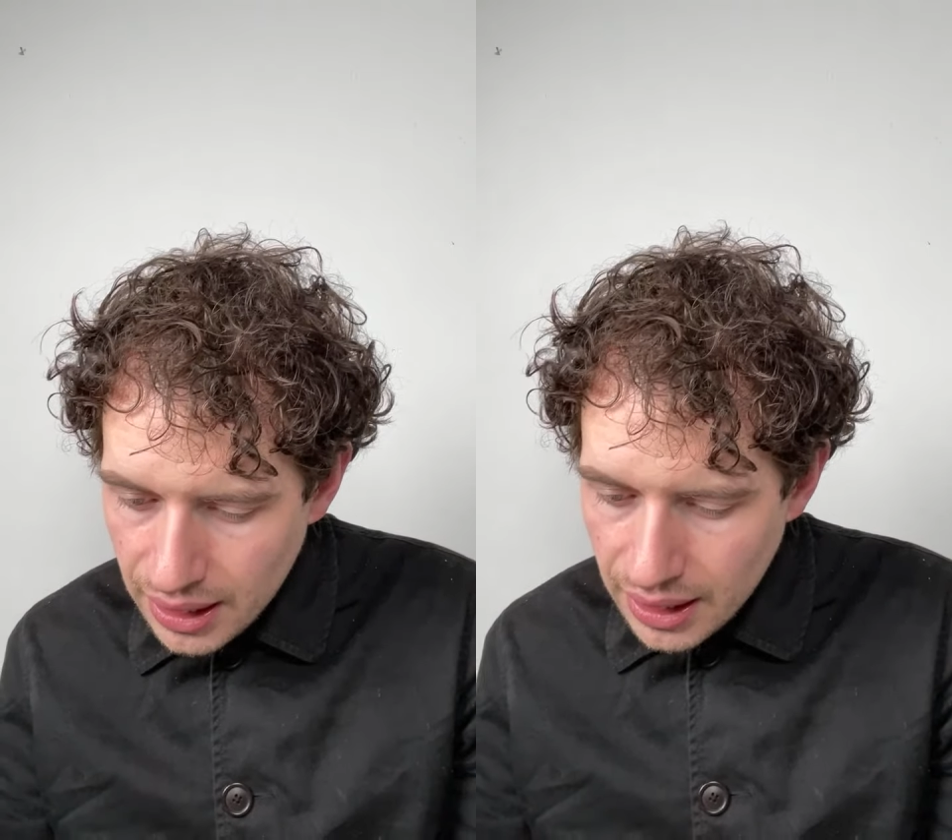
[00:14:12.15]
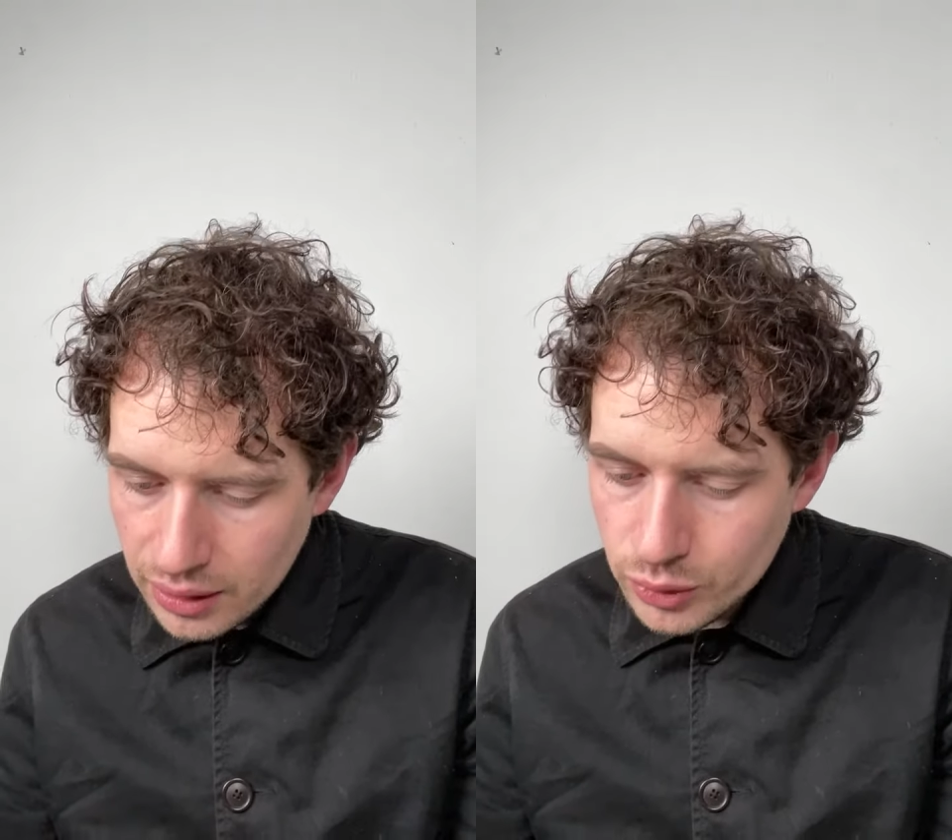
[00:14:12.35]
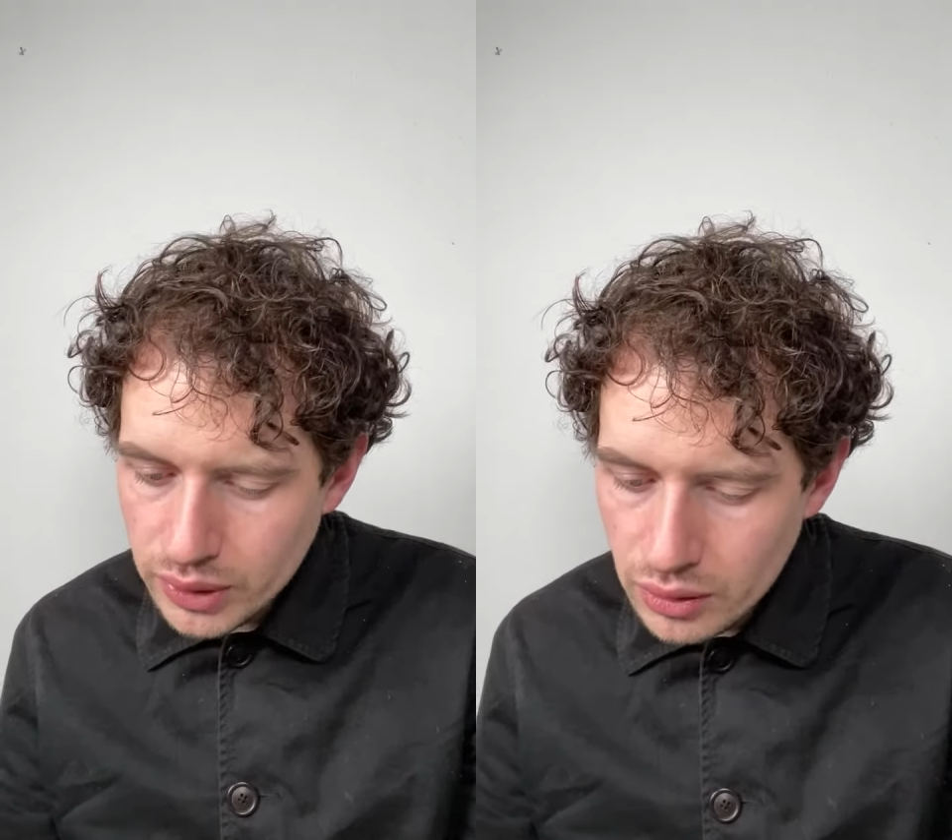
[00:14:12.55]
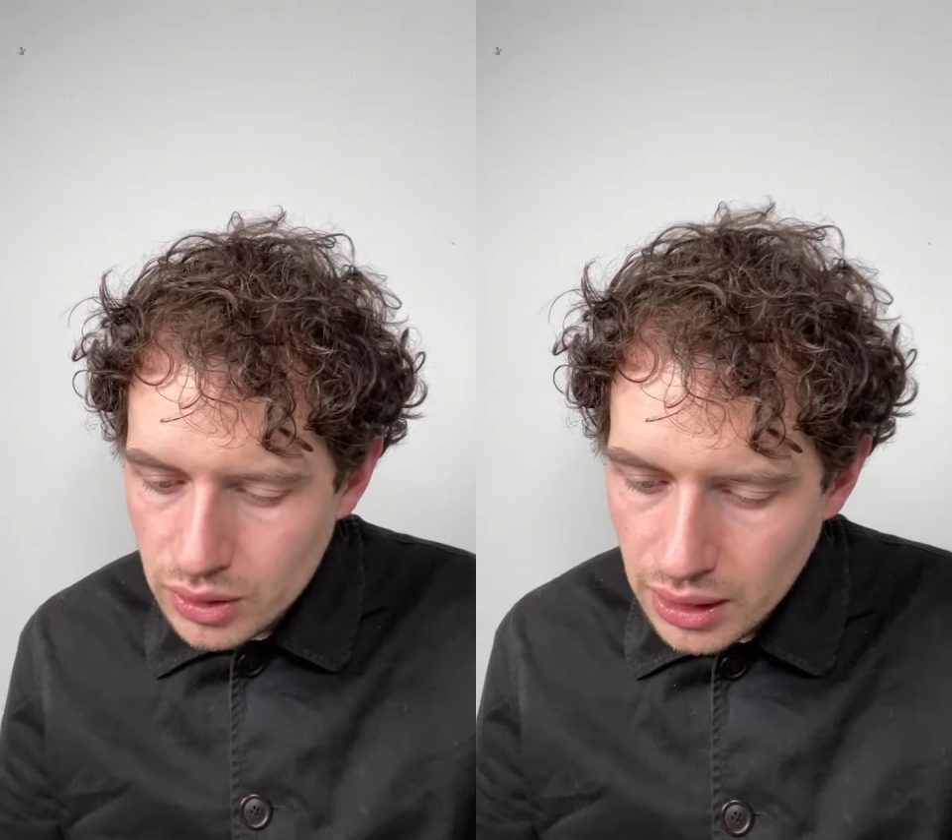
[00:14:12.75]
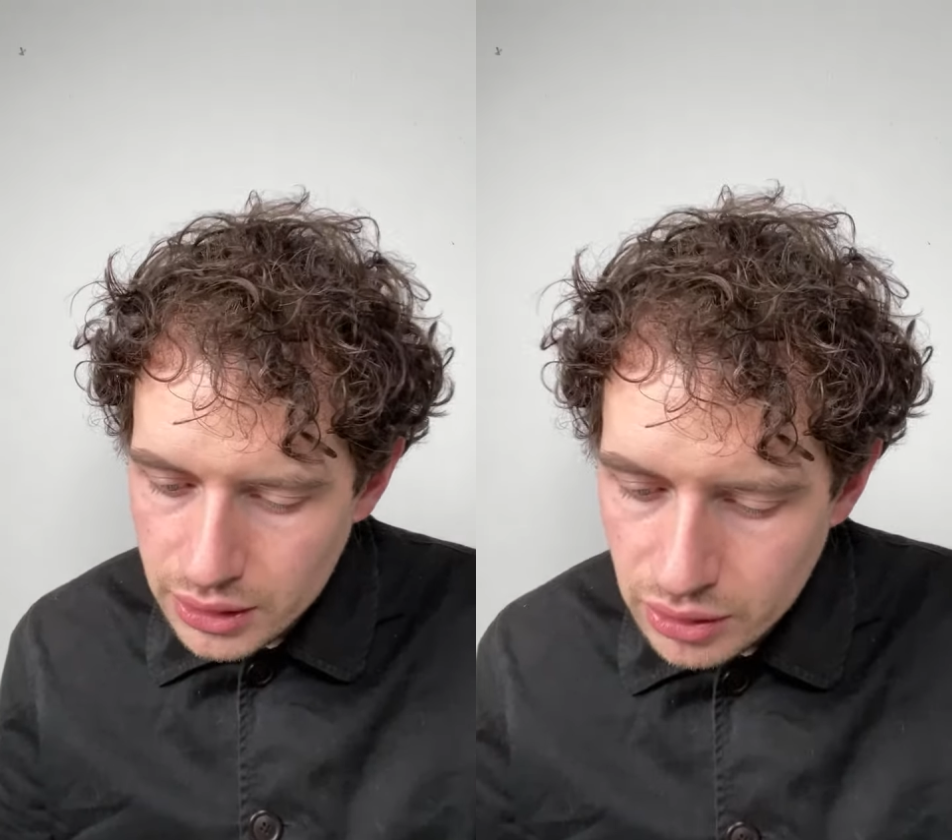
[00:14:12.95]
how do we
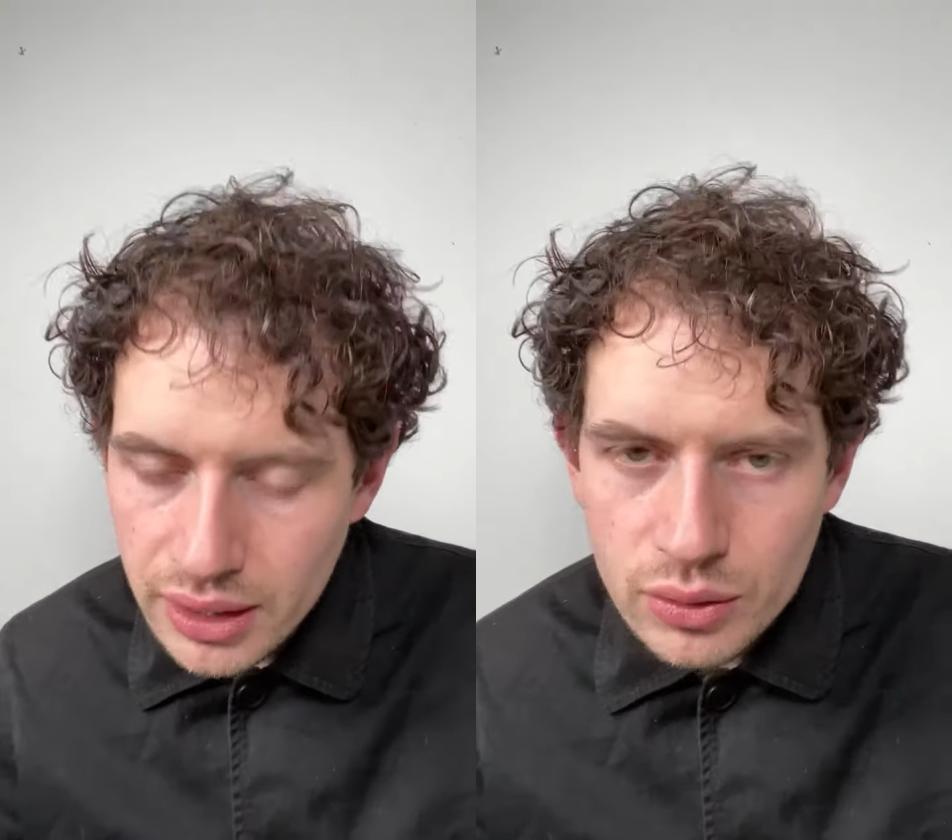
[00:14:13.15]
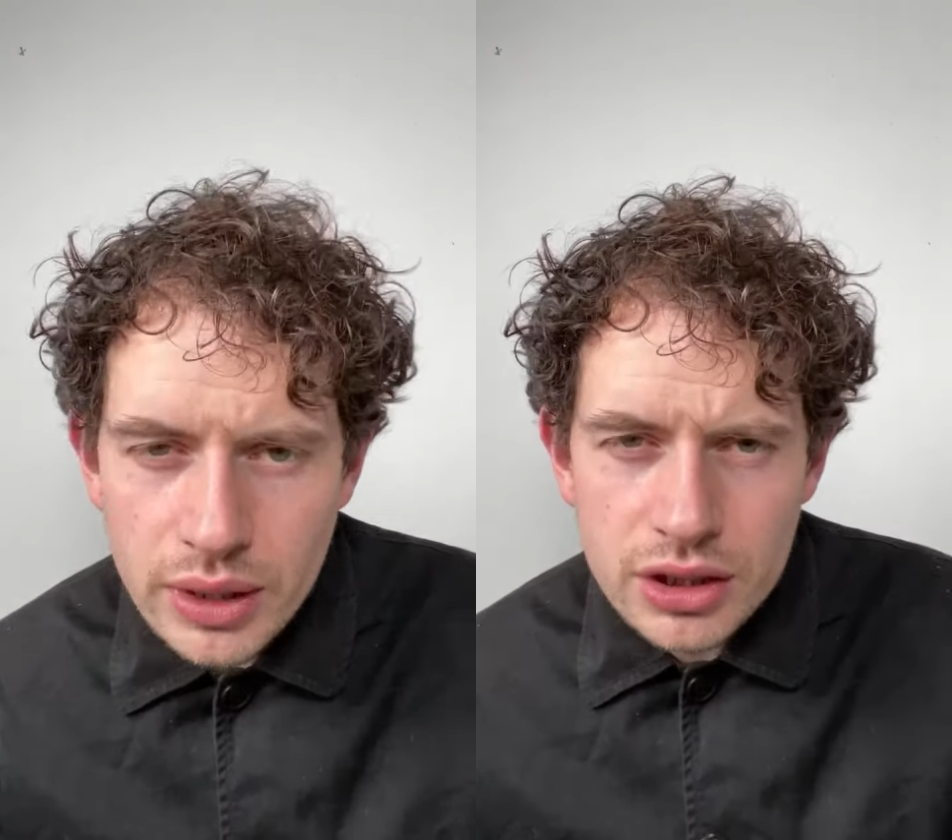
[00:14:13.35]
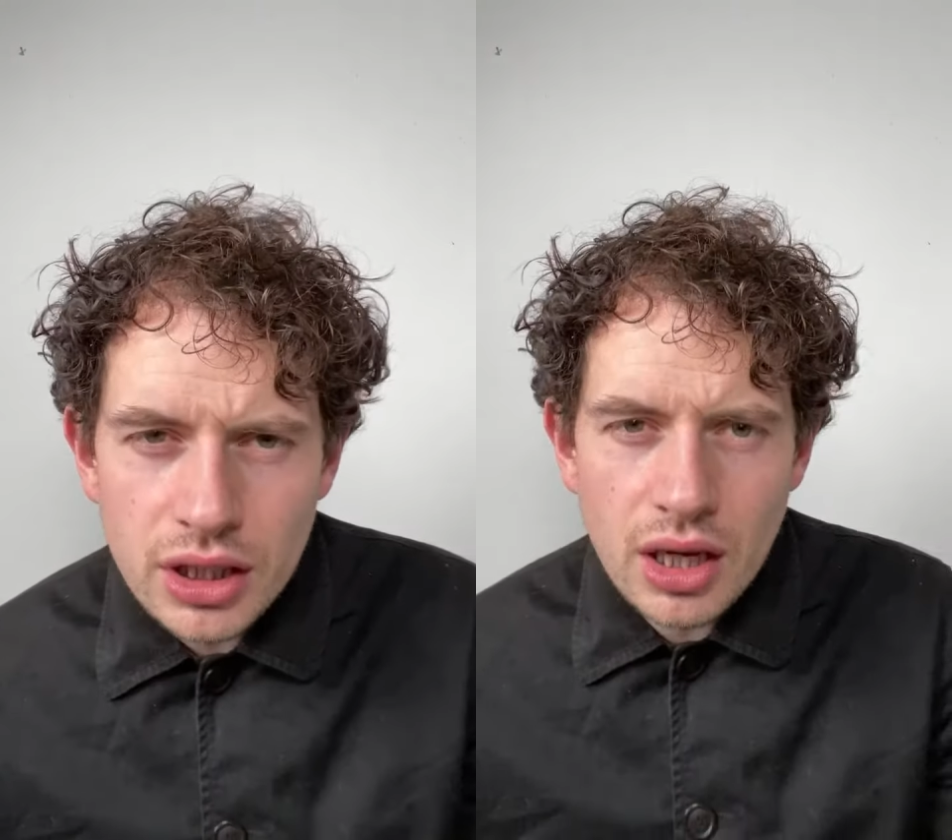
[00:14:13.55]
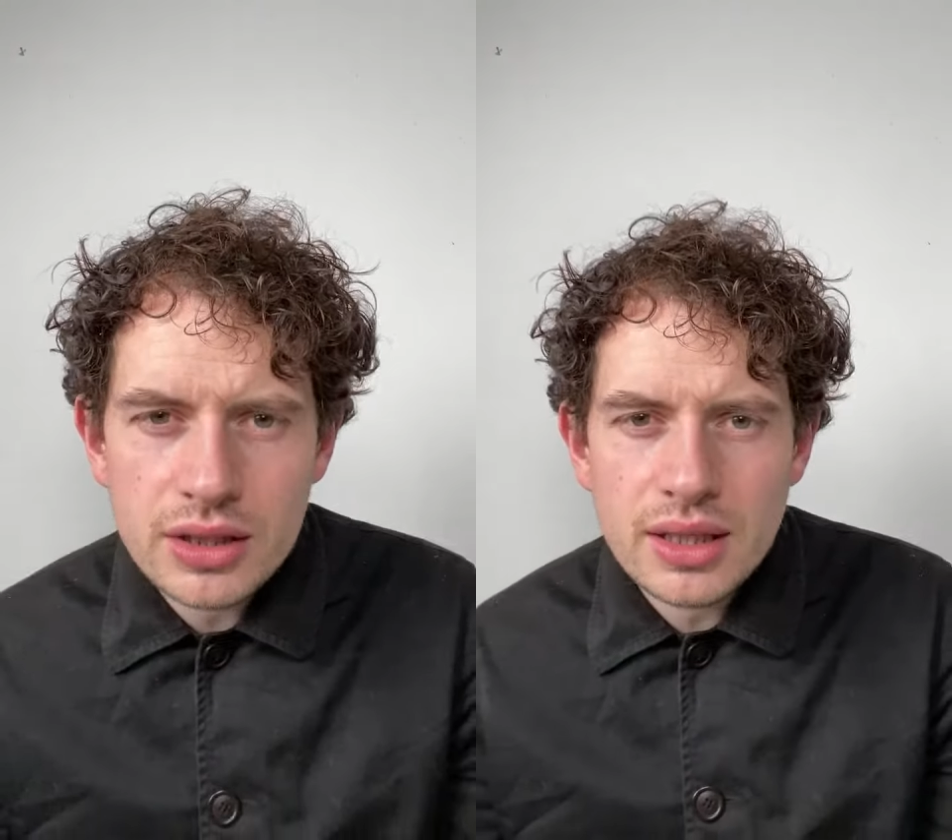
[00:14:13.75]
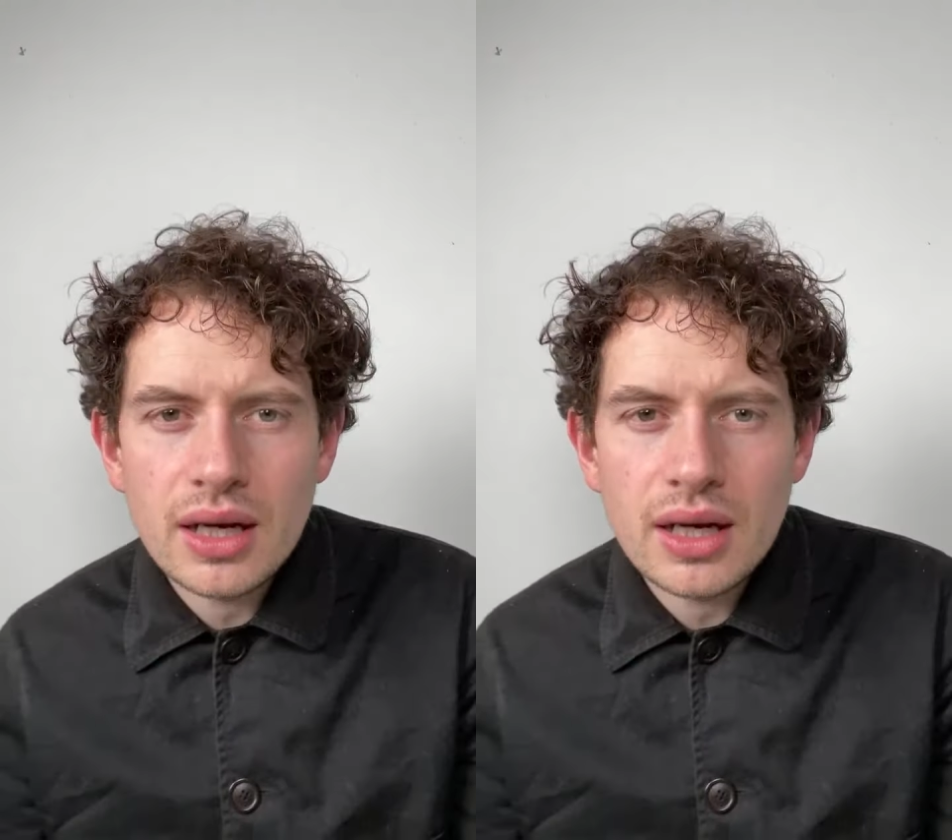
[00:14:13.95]
neutralize? Great question, Carter.